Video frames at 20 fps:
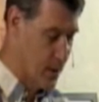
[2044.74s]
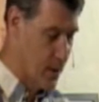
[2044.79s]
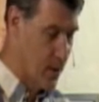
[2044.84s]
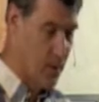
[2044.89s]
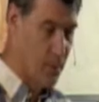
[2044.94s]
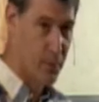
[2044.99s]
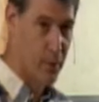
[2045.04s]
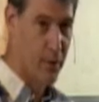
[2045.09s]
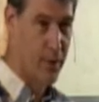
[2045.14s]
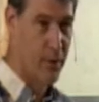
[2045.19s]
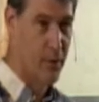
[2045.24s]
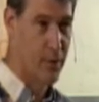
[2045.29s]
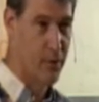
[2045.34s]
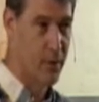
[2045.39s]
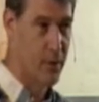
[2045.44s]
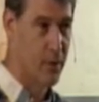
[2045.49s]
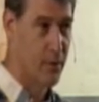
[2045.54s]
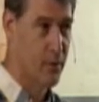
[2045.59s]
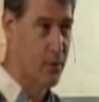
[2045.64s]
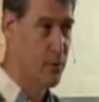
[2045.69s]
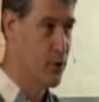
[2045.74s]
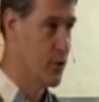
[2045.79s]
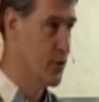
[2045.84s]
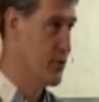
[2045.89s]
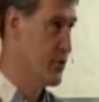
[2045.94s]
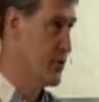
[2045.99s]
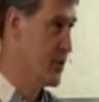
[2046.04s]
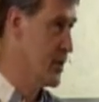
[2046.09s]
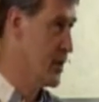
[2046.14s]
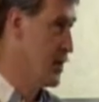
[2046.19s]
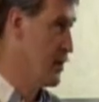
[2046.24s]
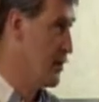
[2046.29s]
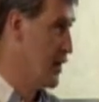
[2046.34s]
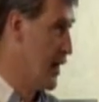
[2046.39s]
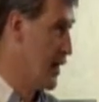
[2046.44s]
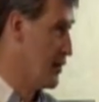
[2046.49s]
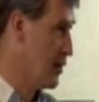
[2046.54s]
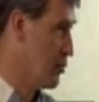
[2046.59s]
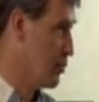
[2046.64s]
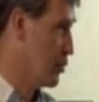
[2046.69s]
Princeton, New Jersey
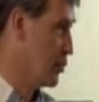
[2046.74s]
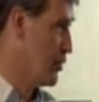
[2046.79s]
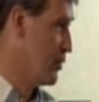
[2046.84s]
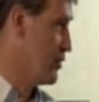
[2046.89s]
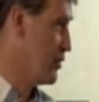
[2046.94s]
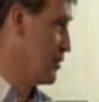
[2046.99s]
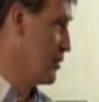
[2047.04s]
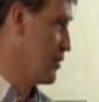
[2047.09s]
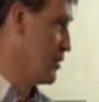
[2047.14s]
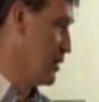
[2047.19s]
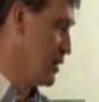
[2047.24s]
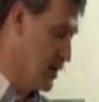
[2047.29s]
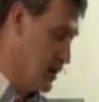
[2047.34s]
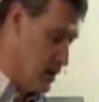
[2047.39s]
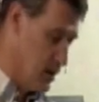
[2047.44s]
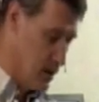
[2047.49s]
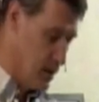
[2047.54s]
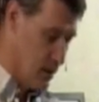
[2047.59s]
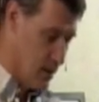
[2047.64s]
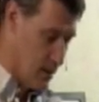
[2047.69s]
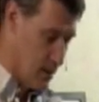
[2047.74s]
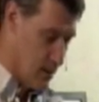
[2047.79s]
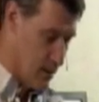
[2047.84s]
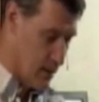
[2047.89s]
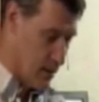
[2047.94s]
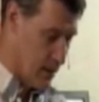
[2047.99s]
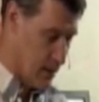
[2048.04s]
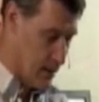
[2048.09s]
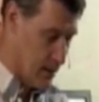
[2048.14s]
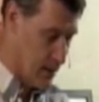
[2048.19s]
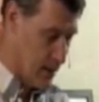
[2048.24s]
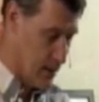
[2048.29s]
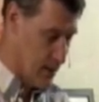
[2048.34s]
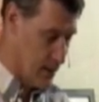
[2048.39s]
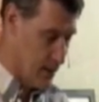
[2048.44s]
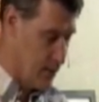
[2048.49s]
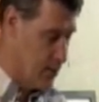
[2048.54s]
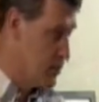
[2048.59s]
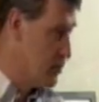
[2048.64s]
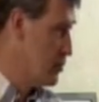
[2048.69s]
at the Princeton
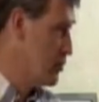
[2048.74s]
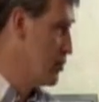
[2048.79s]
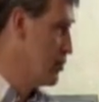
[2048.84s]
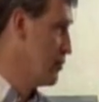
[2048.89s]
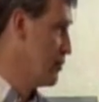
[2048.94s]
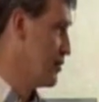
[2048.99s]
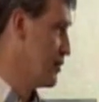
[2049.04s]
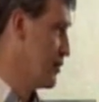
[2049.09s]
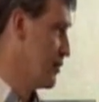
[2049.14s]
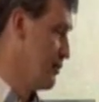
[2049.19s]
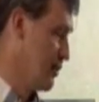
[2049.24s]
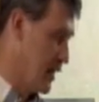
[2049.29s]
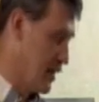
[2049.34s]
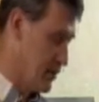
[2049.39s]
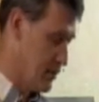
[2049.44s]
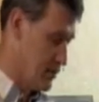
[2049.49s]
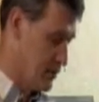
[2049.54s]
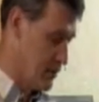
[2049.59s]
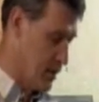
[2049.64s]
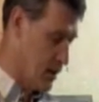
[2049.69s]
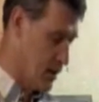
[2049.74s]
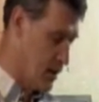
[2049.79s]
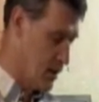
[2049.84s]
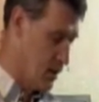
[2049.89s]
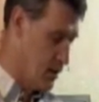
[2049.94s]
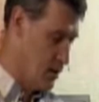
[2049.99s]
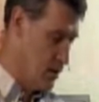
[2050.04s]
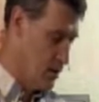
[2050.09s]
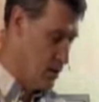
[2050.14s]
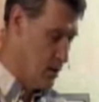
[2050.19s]
Institute for Advanced Study.